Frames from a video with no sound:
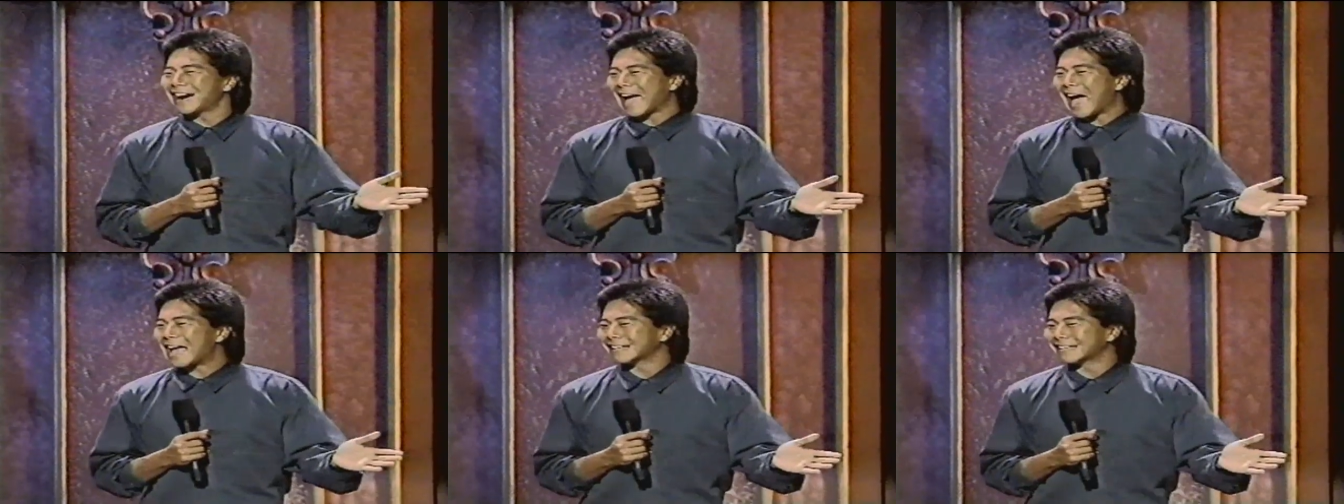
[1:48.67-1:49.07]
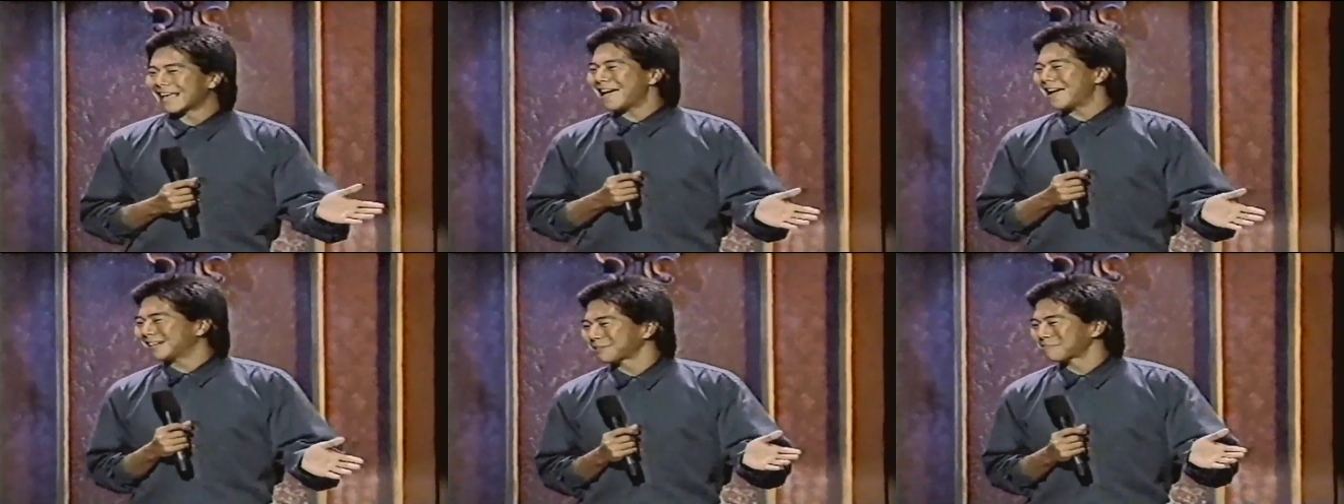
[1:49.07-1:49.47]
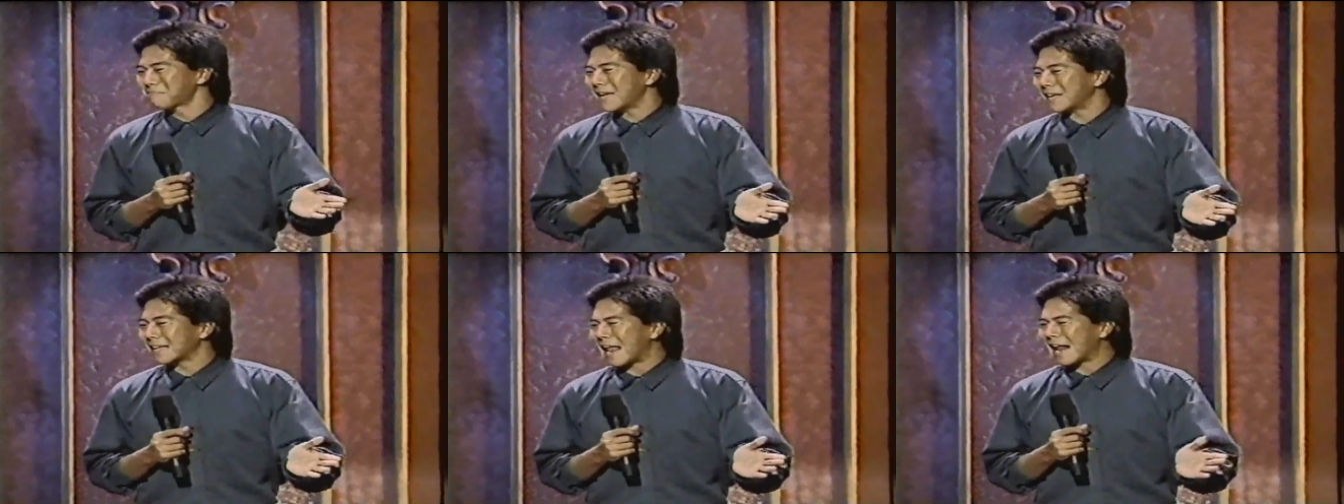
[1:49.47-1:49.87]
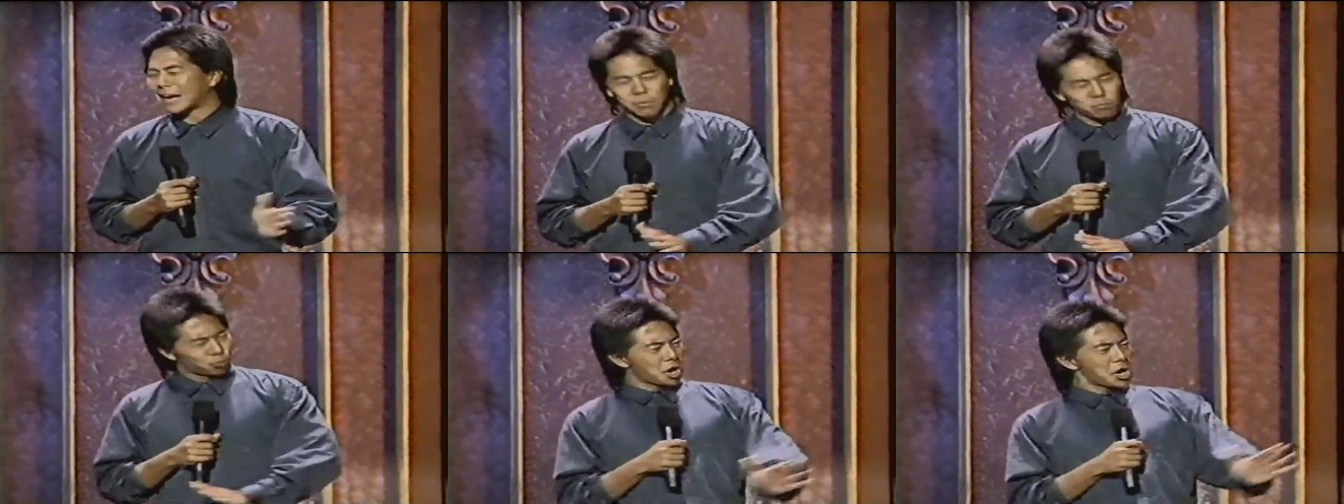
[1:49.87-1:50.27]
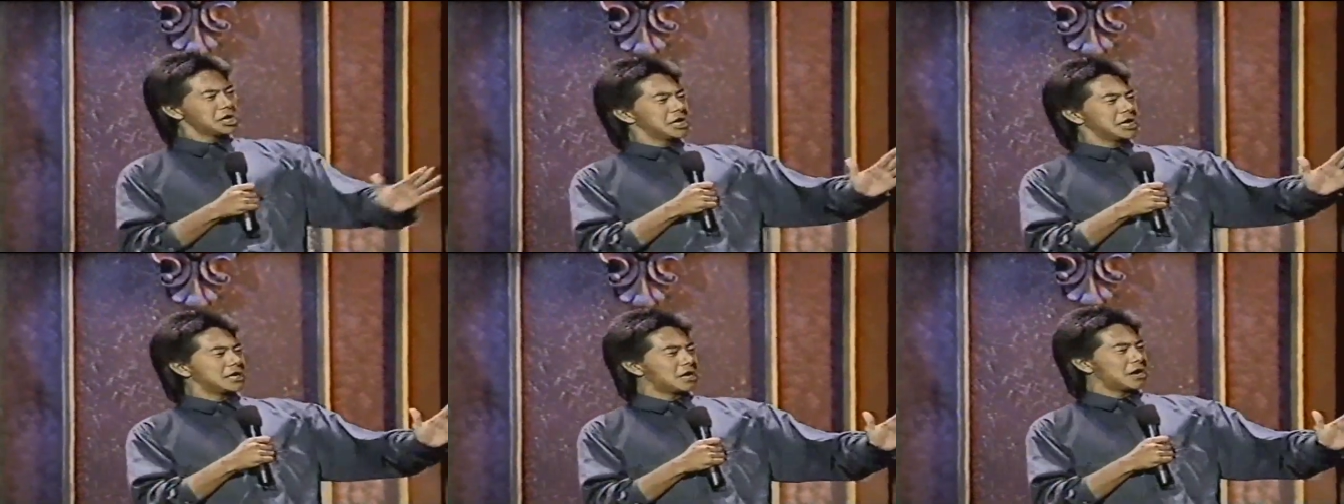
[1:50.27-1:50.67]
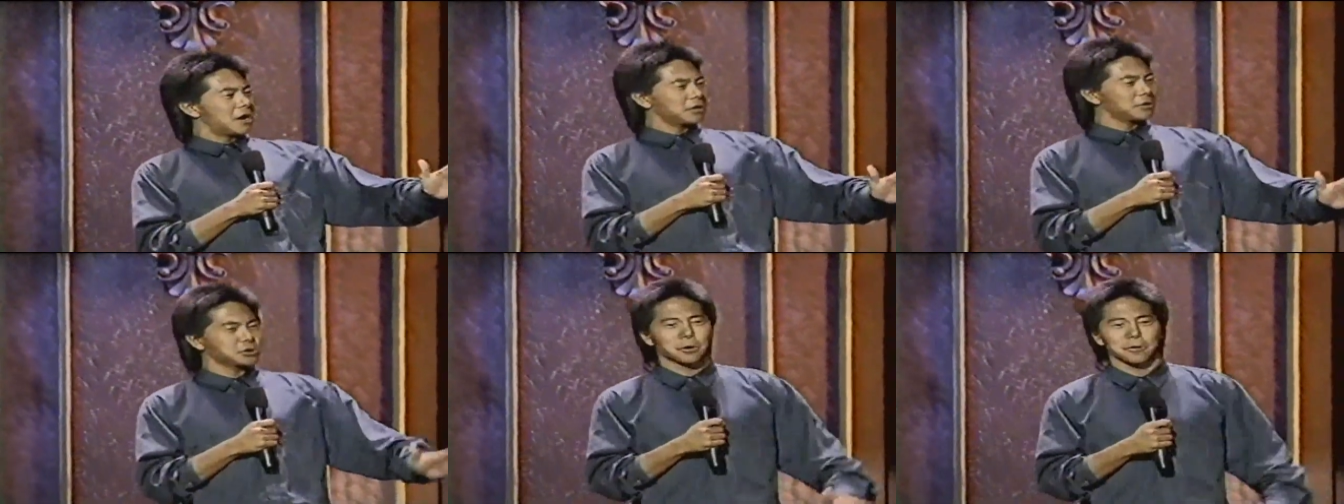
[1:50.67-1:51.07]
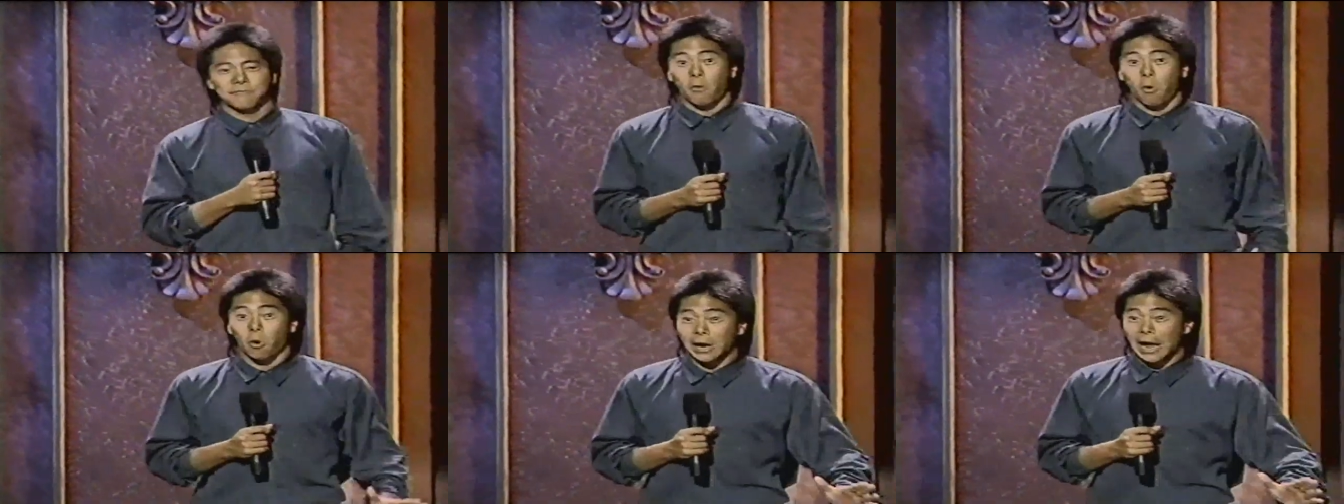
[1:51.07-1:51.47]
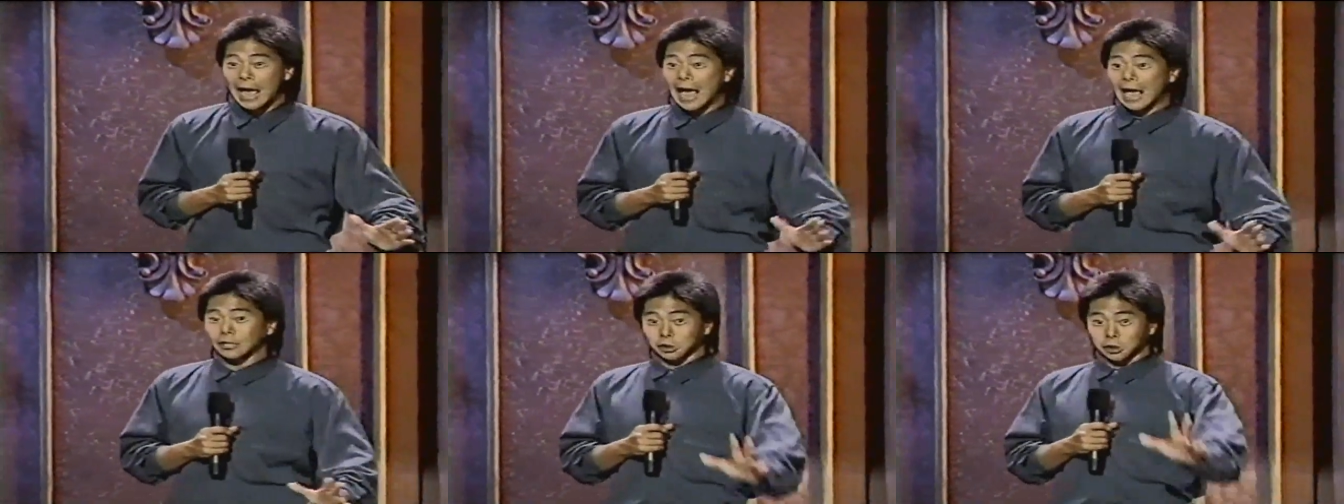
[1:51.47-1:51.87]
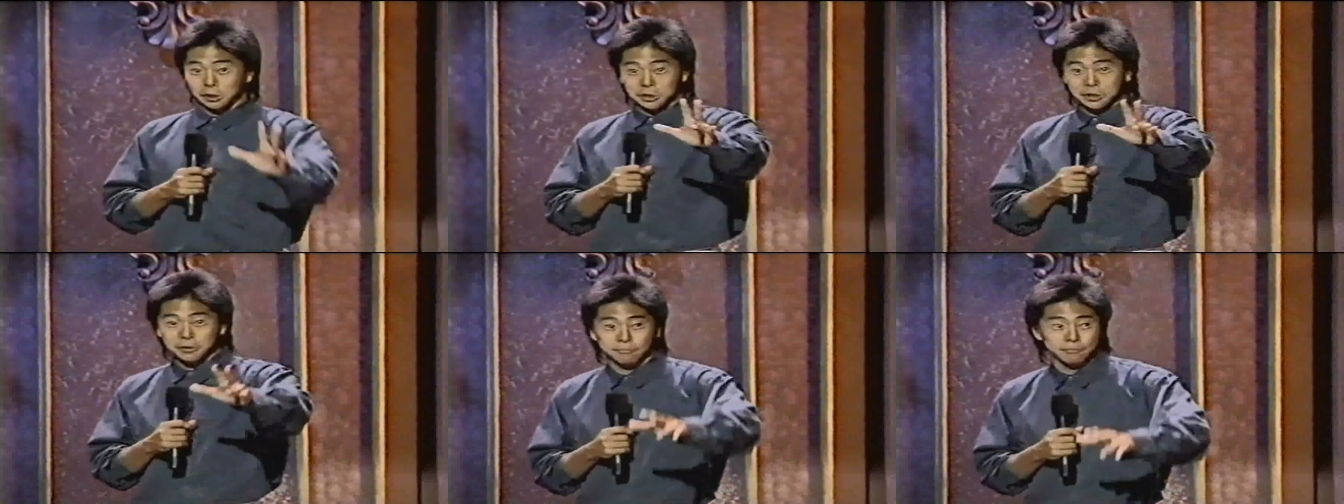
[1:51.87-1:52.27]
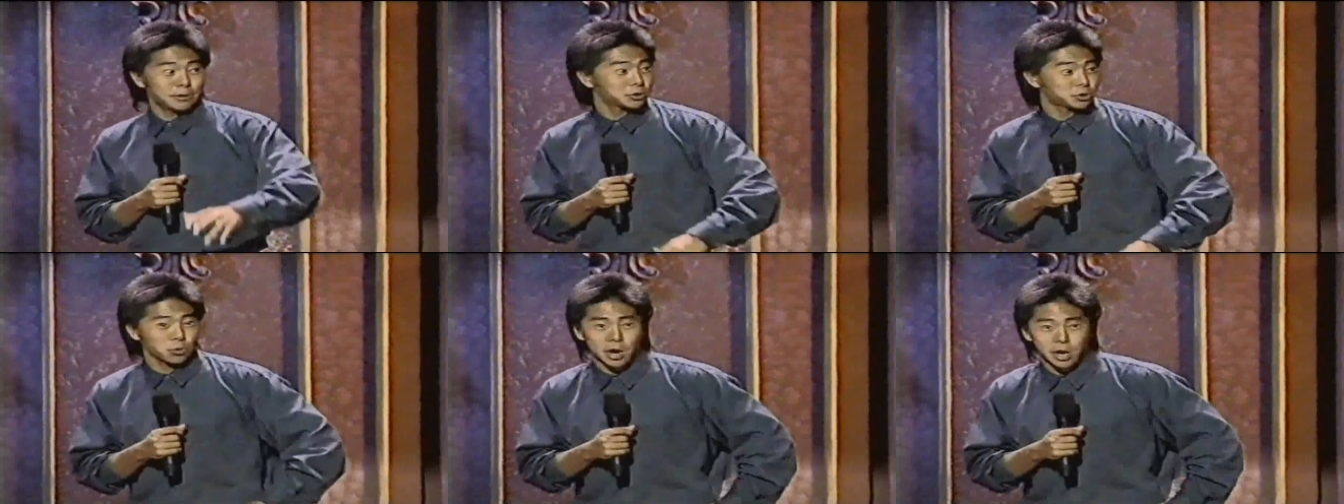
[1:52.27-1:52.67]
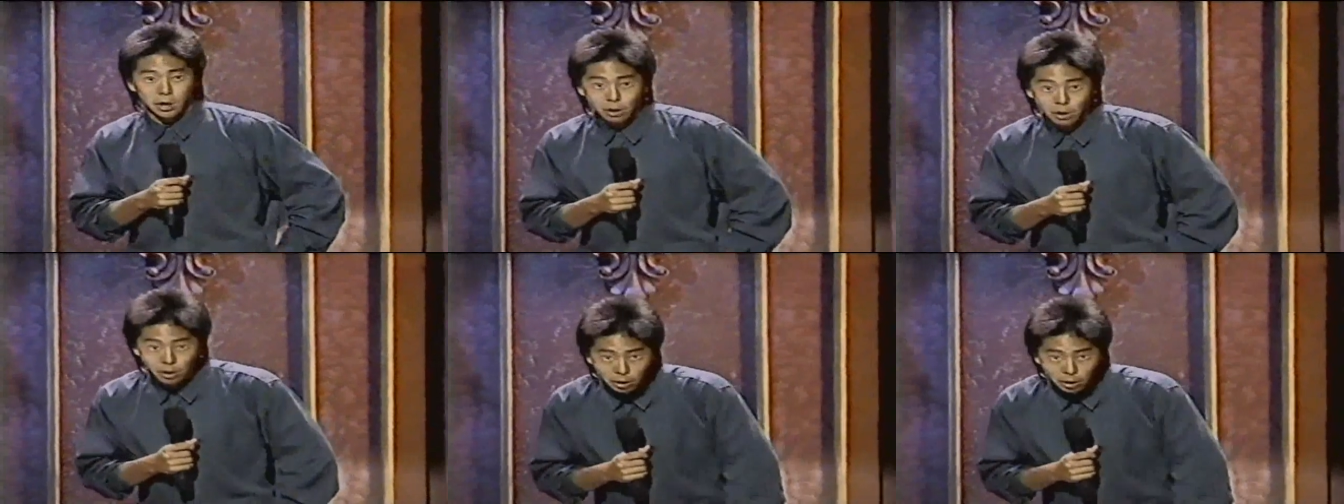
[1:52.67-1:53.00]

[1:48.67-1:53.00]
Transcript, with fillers: count the times at midnight. I come running in there. There's already 4 guys looking in the refrigerator.